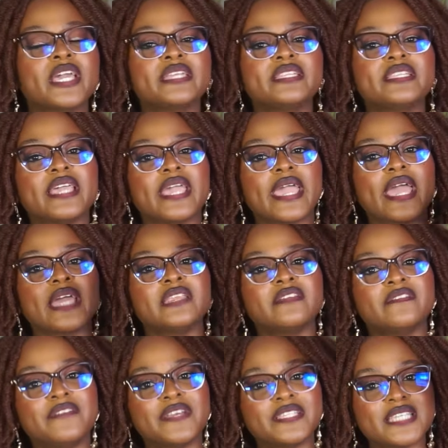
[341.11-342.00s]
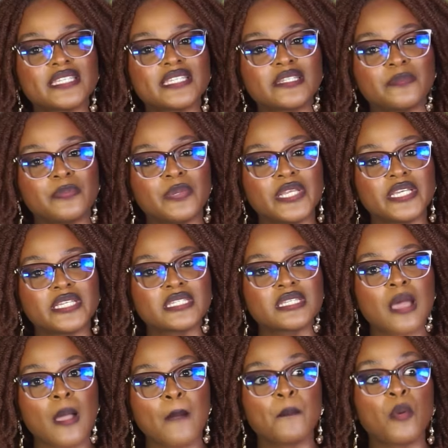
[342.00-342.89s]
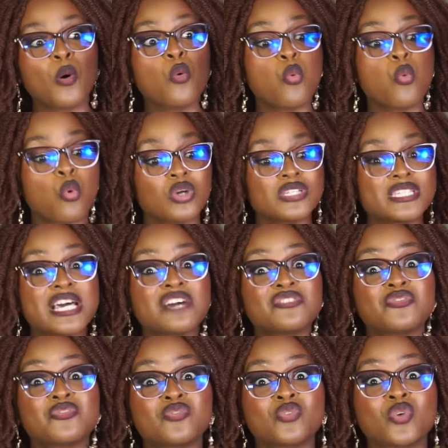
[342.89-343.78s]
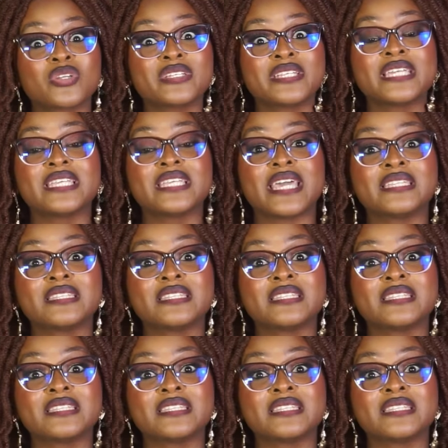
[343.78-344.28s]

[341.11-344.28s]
They elevated the place, but water flooded,